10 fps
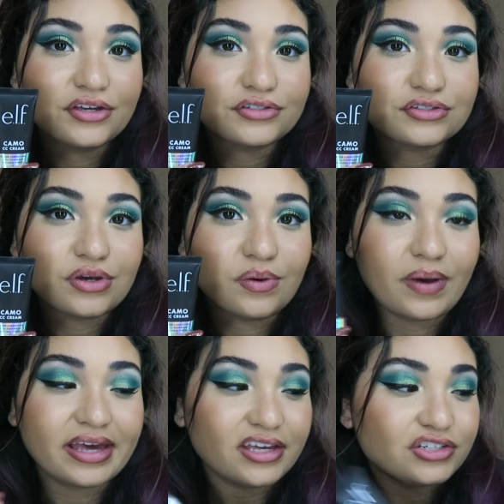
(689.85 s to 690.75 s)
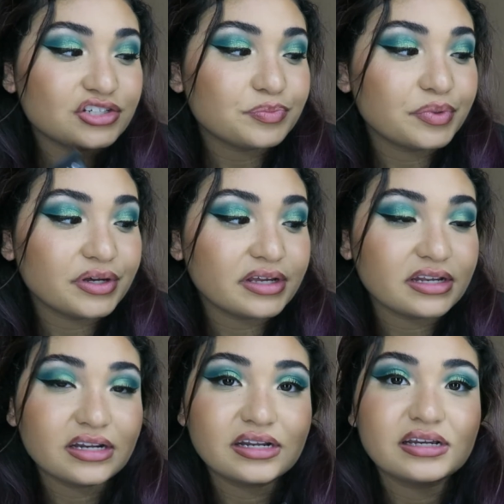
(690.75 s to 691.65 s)
So I could just
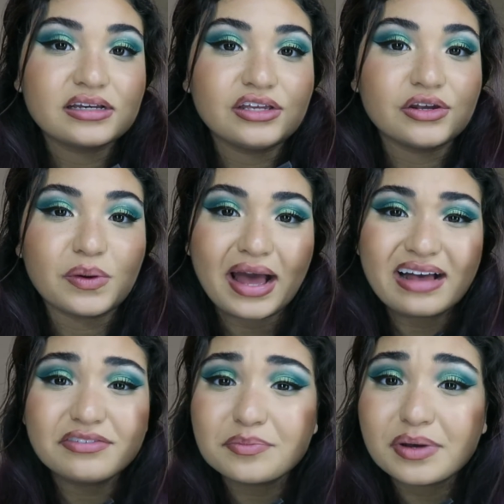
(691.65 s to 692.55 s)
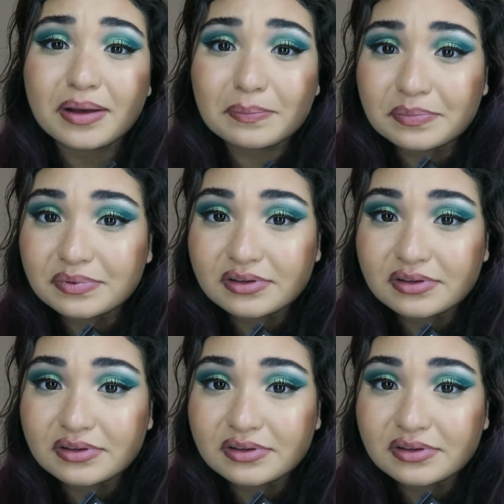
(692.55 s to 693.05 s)
put, you know, half a pump